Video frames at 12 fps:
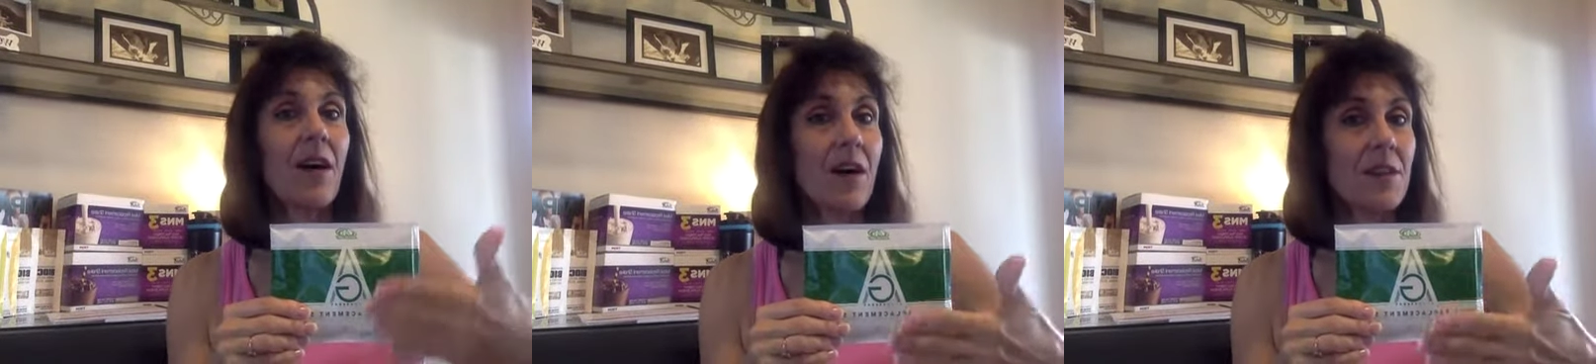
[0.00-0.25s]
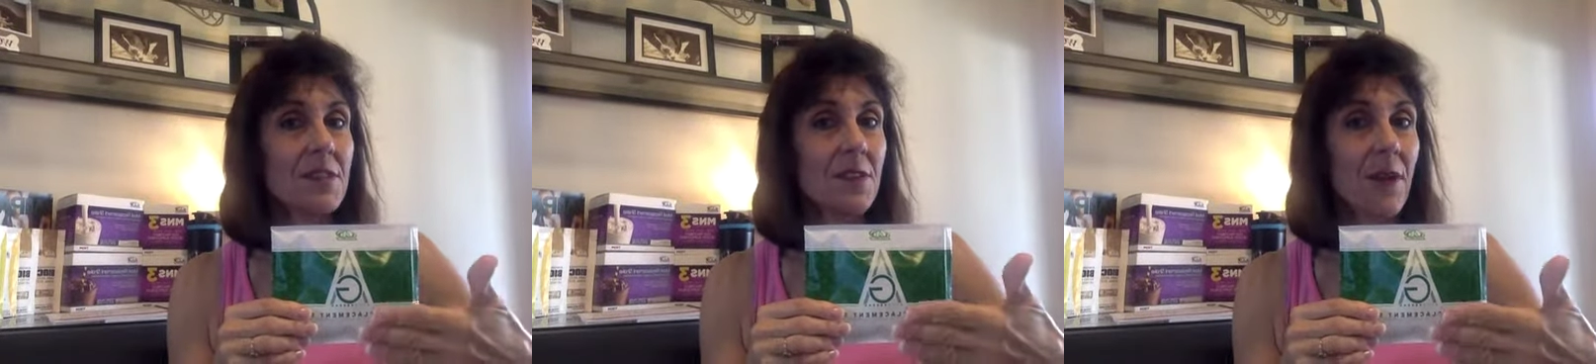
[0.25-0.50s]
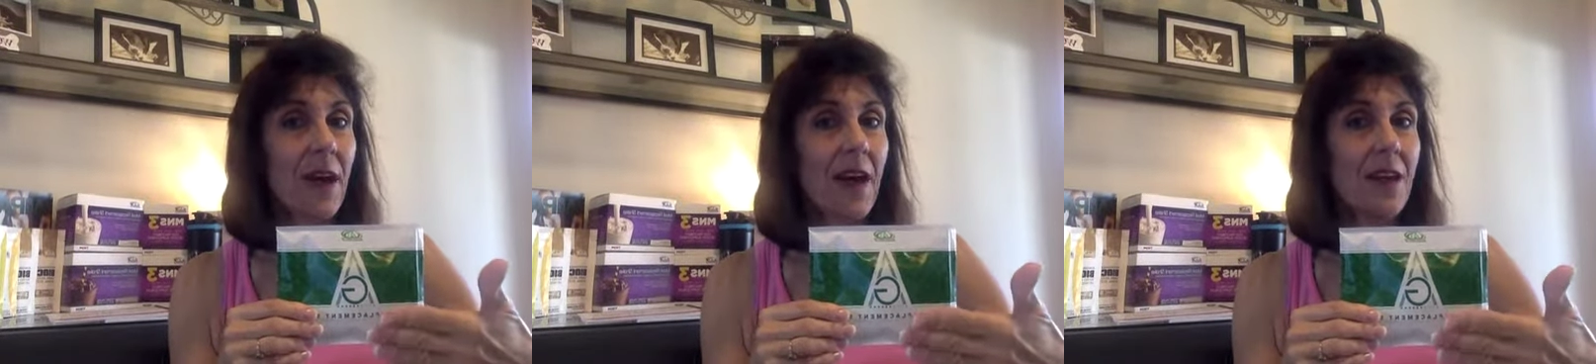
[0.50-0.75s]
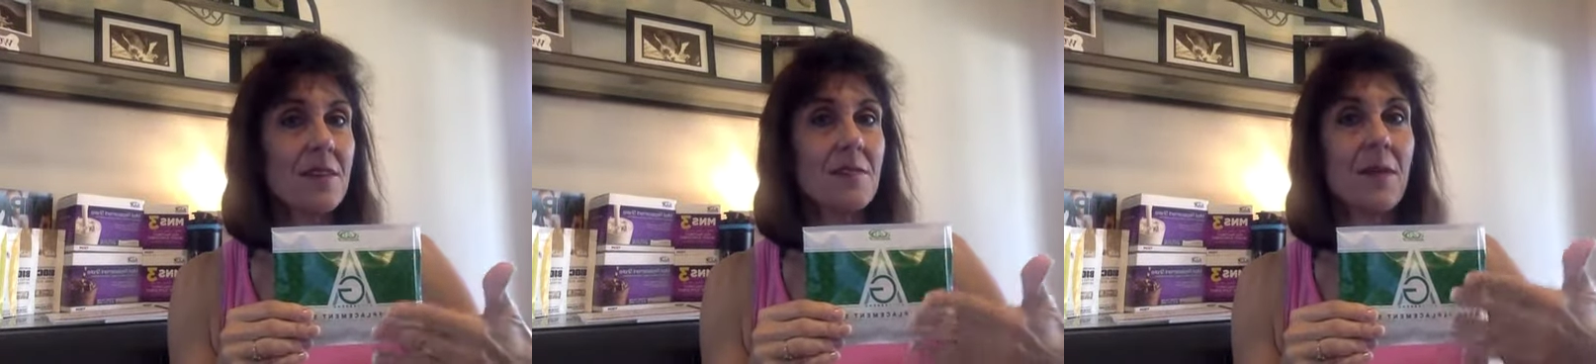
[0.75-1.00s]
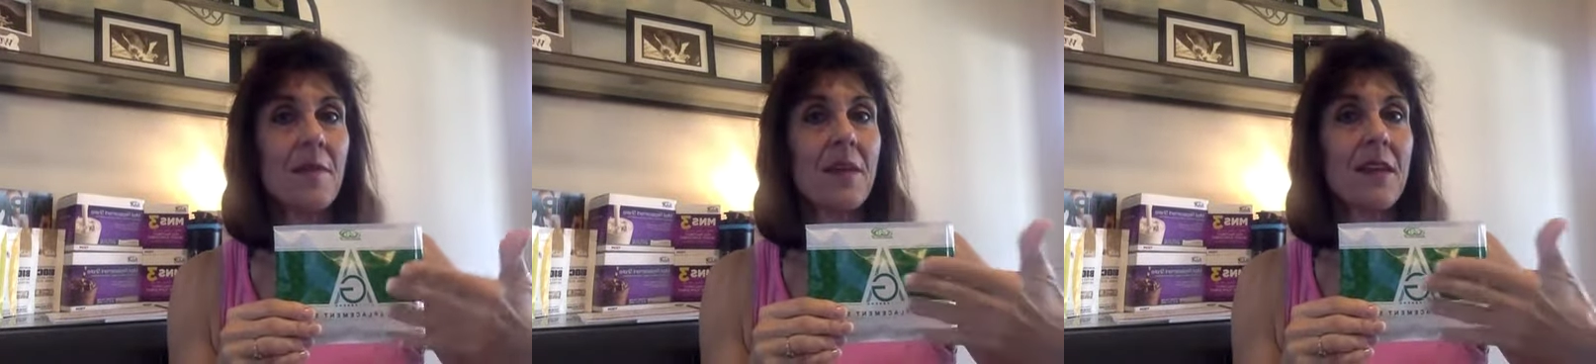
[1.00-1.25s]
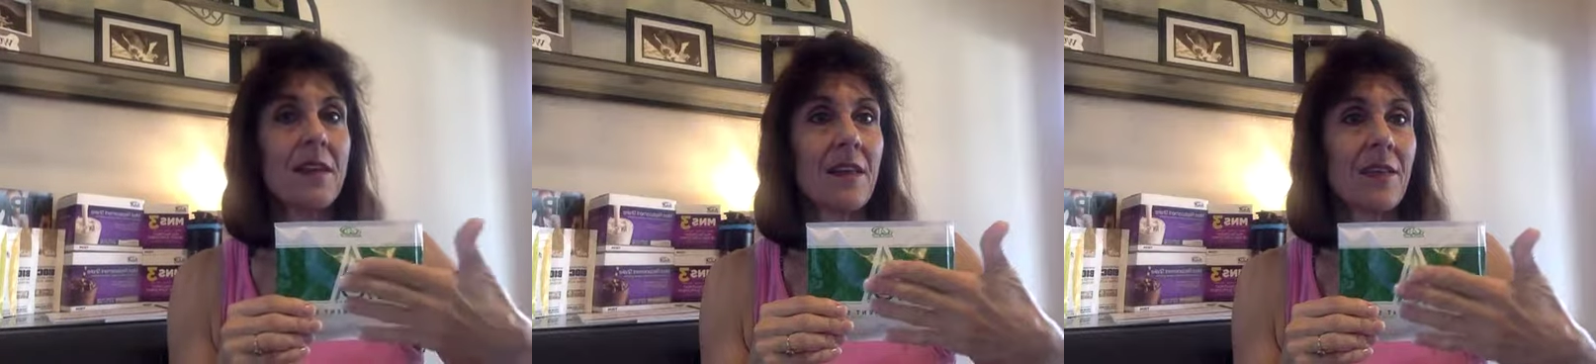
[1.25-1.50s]
also has maybe
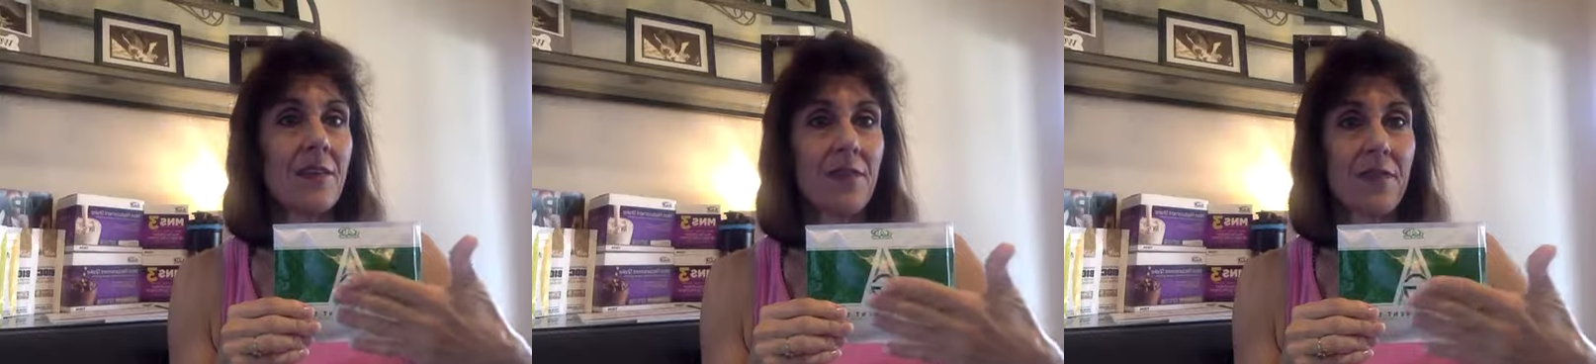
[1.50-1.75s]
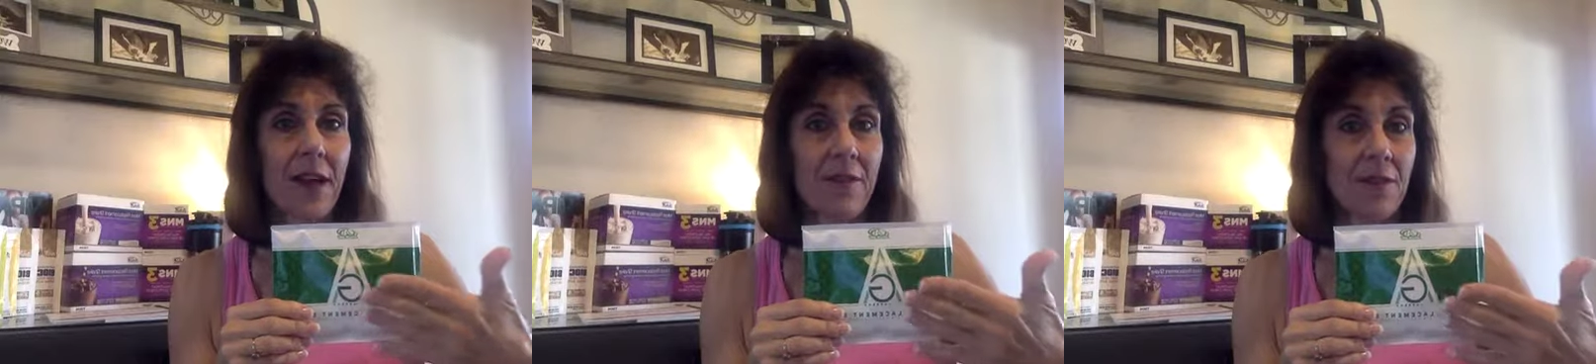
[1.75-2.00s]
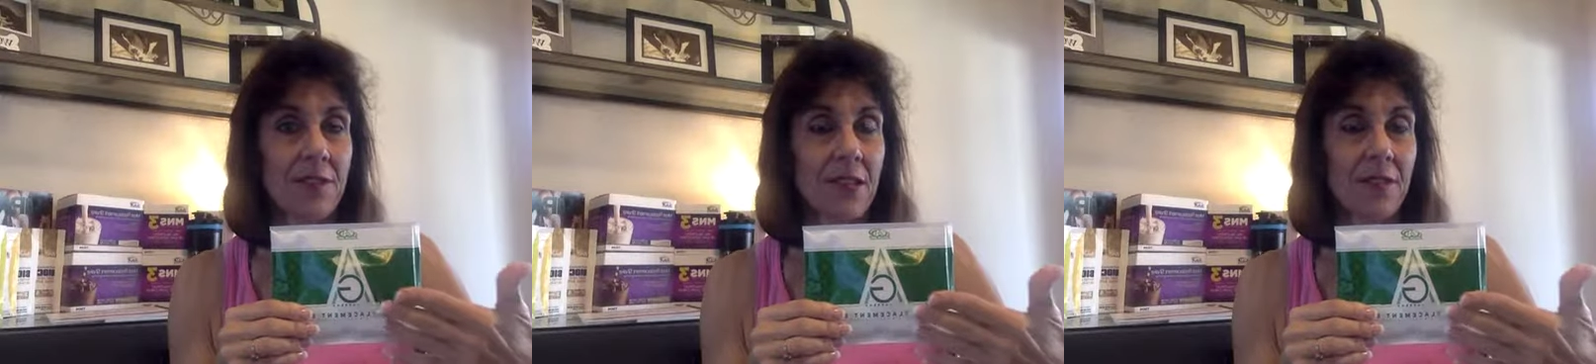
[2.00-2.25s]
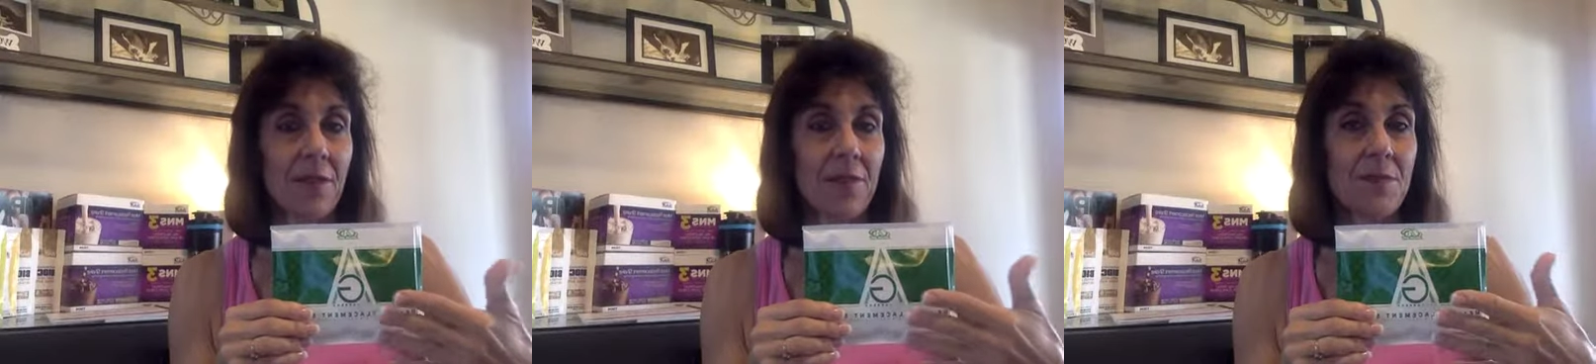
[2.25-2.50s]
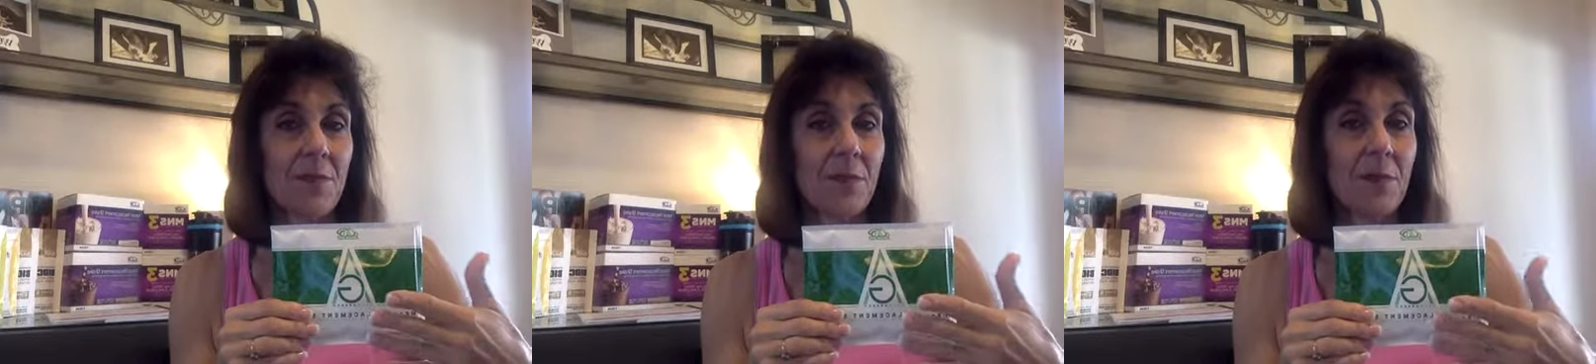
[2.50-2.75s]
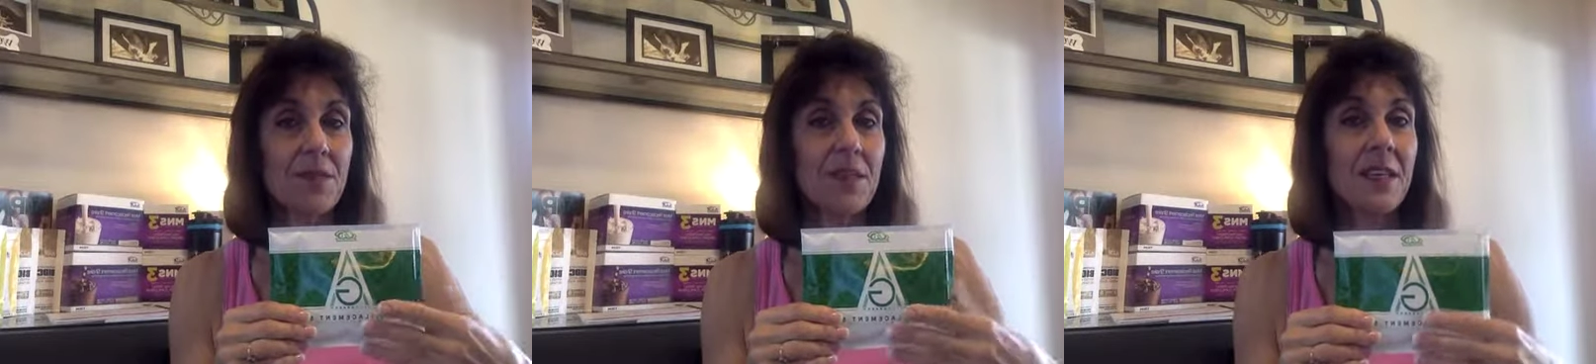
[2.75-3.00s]
another 5 or 10 grams of
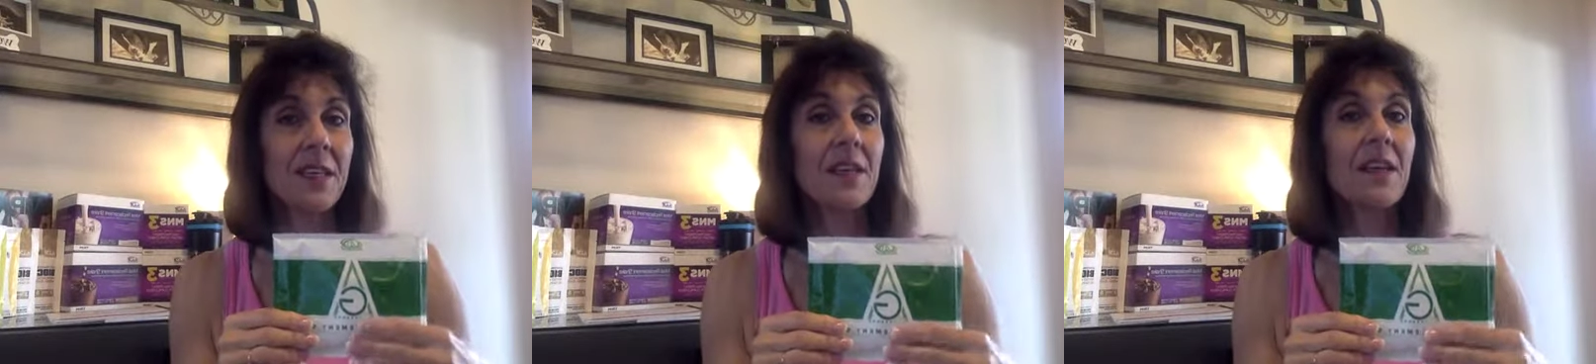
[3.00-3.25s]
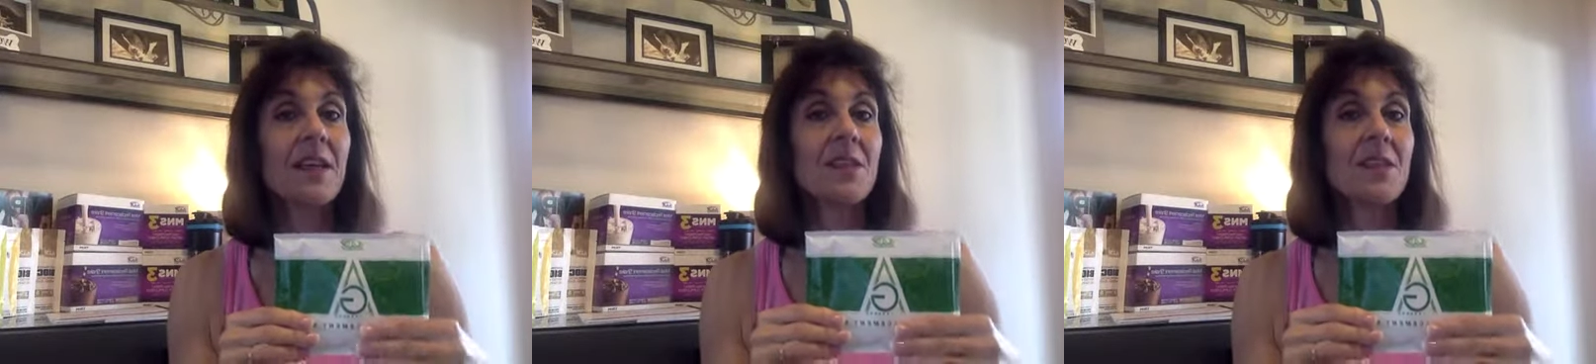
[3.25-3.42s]
protein